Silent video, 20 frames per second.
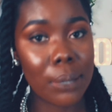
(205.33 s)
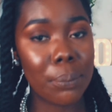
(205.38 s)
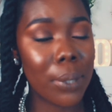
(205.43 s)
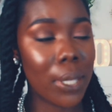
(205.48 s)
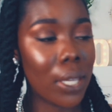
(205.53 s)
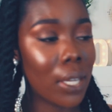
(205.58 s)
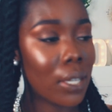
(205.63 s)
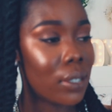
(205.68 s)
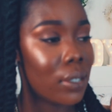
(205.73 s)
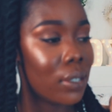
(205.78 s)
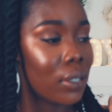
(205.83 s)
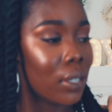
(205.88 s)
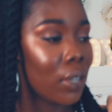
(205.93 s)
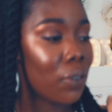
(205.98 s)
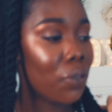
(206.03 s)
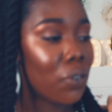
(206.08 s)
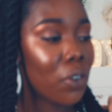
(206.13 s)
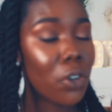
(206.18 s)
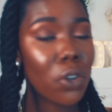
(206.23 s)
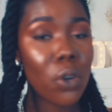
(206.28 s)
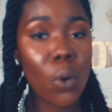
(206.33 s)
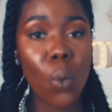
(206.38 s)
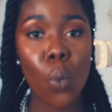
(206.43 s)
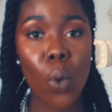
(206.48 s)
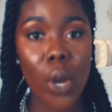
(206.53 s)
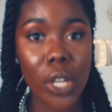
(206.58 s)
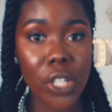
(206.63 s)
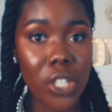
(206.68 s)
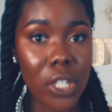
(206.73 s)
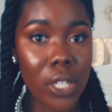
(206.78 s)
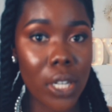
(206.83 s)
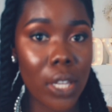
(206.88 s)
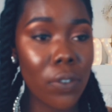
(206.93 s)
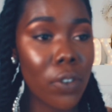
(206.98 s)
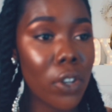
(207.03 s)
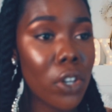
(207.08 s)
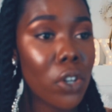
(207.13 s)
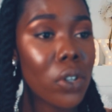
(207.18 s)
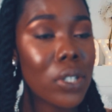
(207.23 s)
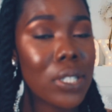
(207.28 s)
Because if you're not watching, if
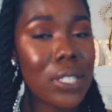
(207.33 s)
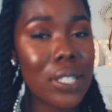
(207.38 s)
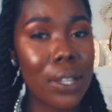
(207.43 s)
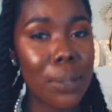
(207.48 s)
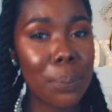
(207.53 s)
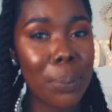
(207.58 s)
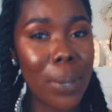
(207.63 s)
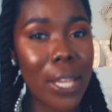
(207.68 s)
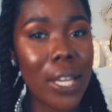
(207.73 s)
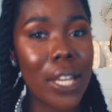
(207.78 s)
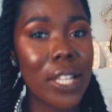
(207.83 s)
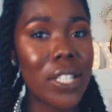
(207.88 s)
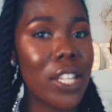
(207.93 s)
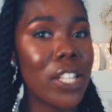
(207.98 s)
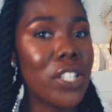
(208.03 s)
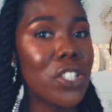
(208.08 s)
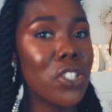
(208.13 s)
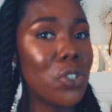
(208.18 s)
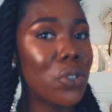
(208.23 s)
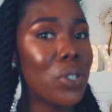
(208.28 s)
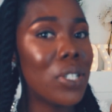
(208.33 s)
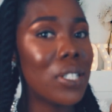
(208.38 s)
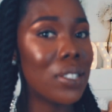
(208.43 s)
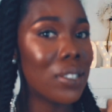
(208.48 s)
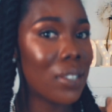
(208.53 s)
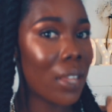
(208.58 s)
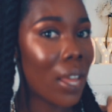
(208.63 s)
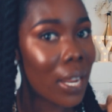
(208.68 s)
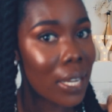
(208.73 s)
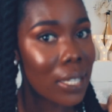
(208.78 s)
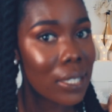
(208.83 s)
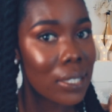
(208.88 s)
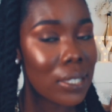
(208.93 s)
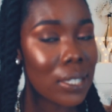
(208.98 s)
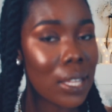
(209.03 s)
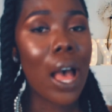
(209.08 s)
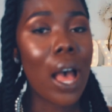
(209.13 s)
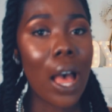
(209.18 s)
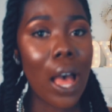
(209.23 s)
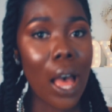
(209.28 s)
you're not paying attention to the
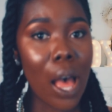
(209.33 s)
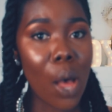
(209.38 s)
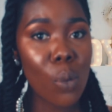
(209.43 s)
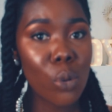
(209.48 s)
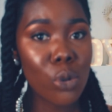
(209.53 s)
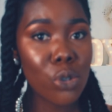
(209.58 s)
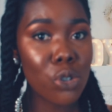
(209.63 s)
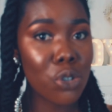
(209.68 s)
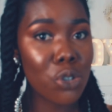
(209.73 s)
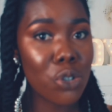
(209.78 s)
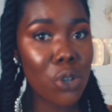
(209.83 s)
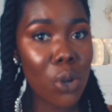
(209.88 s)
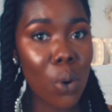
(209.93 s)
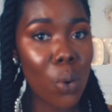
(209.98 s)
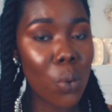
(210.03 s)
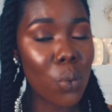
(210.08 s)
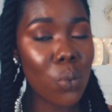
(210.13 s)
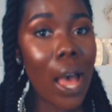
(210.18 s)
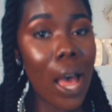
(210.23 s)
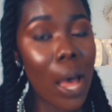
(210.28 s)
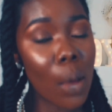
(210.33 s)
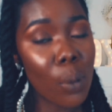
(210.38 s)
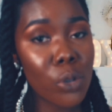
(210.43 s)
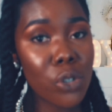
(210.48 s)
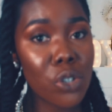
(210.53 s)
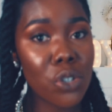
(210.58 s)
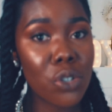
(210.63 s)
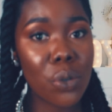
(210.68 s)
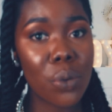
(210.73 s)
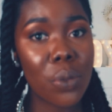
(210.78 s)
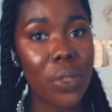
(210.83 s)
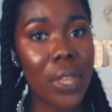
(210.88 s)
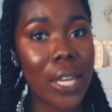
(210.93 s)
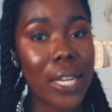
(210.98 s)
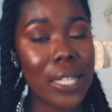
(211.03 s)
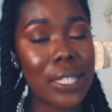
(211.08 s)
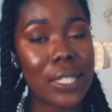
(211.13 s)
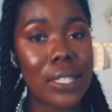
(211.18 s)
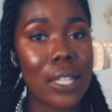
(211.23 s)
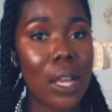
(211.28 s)
signs, how would you know that
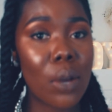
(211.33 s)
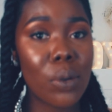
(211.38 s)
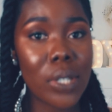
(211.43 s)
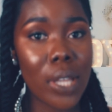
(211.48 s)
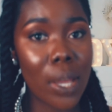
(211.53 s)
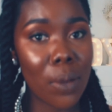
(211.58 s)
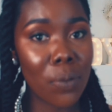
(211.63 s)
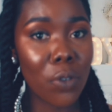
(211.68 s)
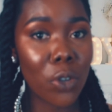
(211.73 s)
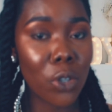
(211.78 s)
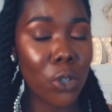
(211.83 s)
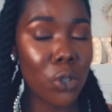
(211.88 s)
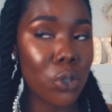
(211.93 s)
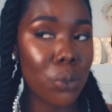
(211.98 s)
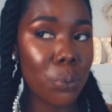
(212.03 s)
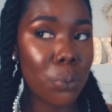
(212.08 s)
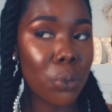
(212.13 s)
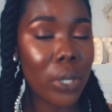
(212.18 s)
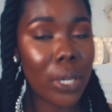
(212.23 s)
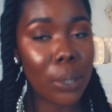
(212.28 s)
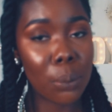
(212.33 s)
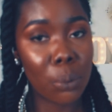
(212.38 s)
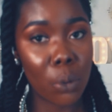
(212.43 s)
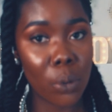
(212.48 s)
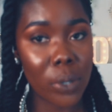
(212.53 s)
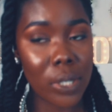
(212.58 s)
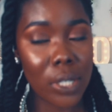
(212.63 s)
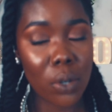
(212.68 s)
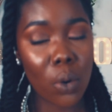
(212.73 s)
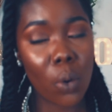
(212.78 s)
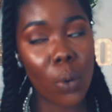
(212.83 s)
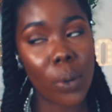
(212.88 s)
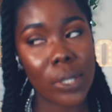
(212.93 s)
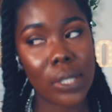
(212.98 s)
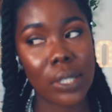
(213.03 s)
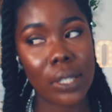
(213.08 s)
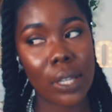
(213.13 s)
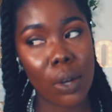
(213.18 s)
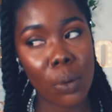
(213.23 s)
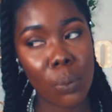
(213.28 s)
it's now time for you to put in protein, or
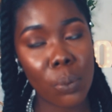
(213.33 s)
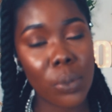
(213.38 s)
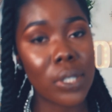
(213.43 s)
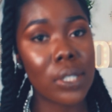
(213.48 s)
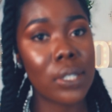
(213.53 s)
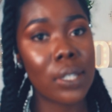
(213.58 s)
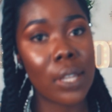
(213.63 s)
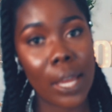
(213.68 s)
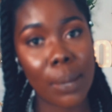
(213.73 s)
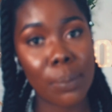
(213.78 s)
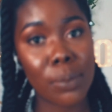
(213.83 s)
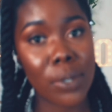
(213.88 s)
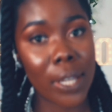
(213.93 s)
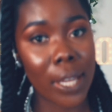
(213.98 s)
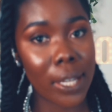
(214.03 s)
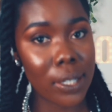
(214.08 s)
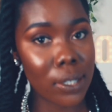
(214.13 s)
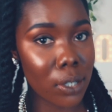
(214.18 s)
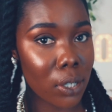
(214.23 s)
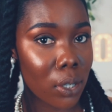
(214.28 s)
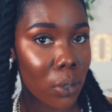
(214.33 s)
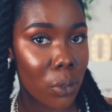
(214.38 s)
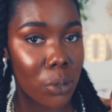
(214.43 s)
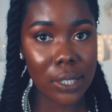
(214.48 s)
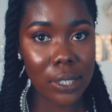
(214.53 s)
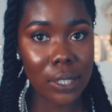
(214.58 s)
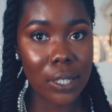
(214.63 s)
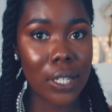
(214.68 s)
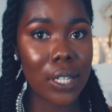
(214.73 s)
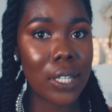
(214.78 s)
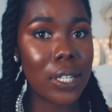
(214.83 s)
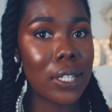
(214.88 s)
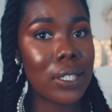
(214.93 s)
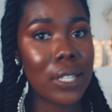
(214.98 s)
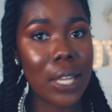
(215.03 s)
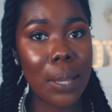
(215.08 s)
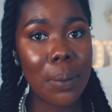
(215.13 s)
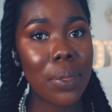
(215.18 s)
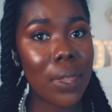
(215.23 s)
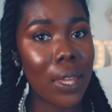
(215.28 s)
it's almost getting close? The
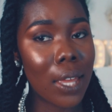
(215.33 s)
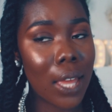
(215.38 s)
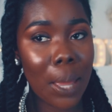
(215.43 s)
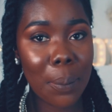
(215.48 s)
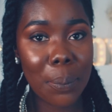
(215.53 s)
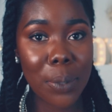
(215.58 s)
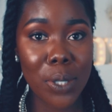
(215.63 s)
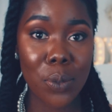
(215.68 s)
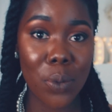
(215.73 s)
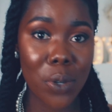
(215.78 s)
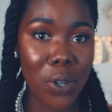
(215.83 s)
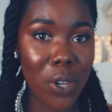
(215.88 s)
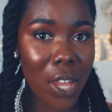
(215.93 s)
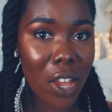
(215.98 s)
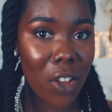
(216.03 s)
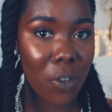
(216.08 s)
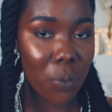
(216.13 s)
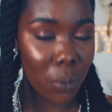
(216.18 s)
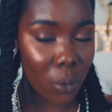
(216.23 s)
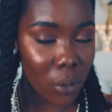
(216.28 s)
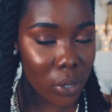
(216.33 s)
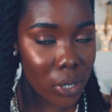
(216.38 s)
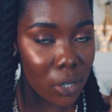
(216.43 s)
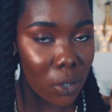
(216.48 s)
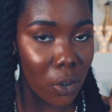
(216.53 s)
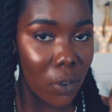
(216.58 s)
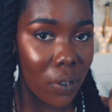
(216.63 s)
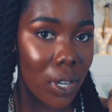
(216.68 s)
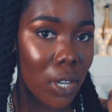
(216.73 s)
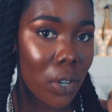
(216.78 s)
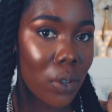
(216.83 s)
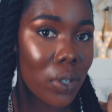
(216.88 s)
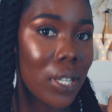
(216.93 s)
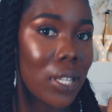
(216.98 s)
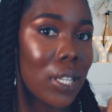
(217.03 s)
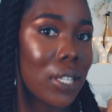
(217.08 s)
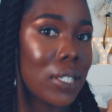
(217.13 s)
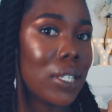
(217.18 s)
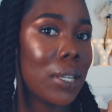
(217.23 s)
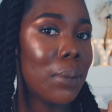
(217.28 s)
same thing happens when you have protein overload,
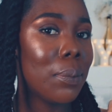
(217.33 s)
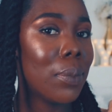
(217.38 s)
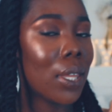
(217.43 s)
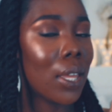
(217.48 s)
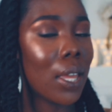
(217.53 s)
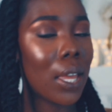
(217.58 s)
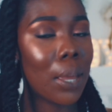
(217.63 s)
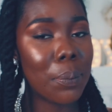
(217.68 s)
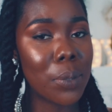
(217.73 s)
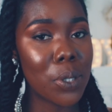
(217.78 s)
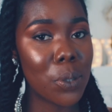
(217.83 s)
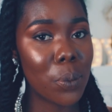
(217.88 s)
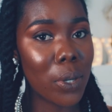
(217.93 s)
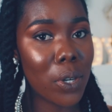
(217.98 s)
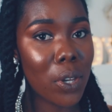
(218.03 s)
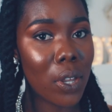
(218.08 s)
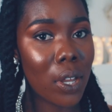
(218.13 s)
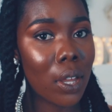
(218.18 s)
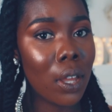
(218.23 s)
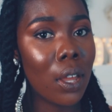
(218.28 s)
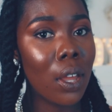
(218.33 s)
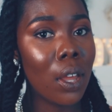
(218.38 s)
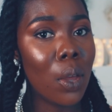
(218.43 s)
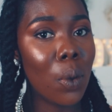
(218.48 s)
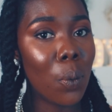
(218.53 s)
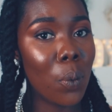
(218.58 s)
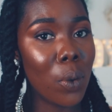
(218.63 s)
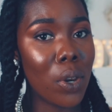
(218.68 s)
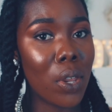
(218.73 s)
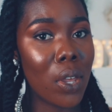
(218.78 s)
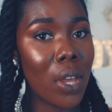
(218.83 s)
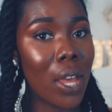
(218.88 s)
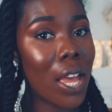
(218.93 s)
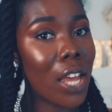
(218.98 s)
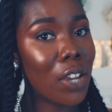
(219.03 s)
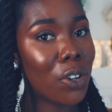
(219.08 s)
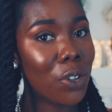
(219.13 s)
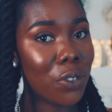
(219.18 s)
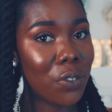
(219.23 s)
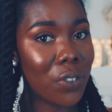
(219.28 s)
and the same thing happens when you
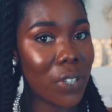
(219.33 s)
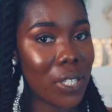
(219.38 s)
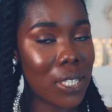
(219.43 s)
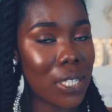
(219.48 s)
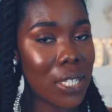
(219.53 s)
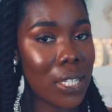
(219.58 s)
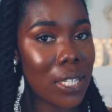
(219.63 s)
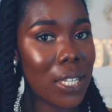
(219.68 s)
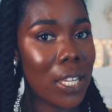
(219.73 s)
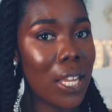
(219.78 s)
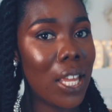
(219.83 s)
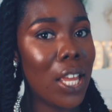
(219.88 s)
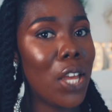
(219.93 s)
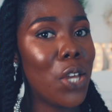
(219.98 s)
high-growth fatigue.